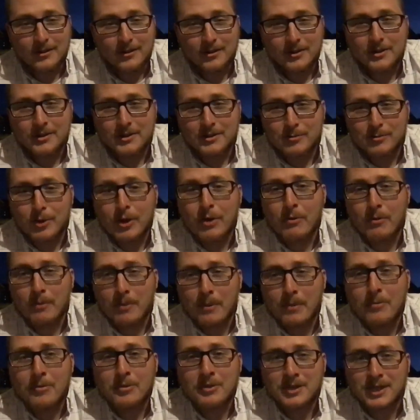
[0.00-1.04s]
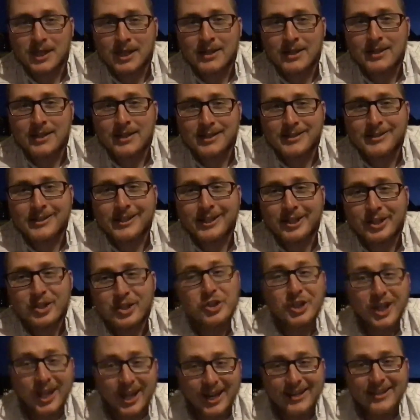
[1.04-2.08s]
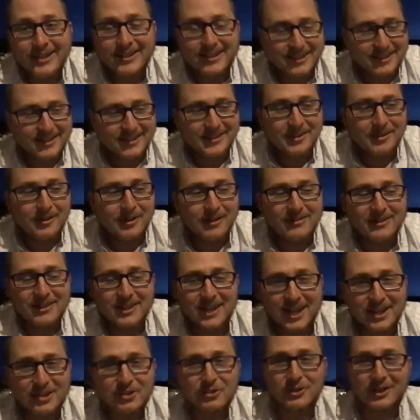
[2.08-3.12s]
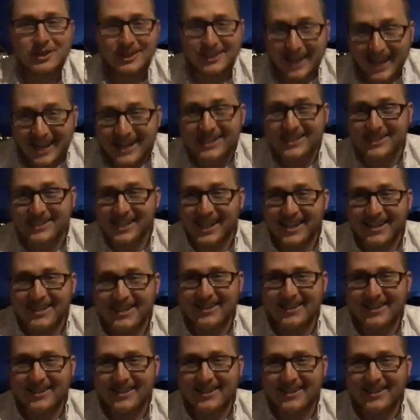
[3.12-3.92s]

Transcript: that's why when people say it tastes like shit, you don't have to actually taste it.